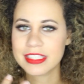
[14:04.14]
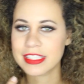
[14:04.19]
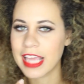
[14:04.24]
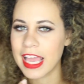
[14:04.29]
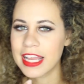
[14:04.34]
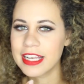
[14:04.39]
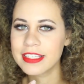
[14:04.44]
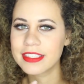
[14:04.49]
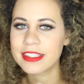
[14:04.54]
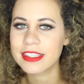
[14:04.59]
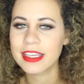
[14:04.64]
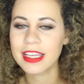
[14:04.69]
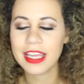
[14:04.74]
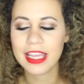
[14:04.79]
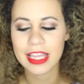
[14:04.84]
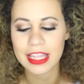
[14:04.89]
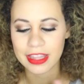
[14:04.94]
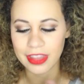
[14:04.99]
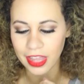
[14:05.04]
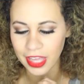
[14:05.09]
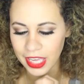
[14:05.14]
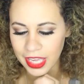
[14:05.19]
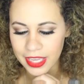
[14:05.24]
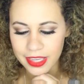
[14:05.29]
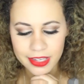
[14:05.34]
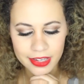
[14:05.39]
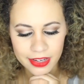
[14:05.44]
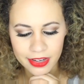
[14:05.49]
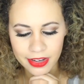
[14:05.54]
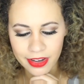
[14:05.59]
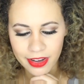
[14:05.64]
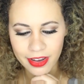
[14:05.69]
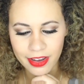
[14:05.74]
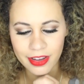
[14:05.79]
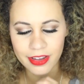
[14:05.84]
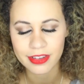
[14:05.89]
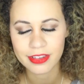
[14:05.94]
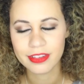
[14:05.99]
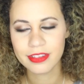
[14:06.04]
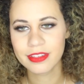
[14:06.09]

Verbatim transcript: scent, and like, I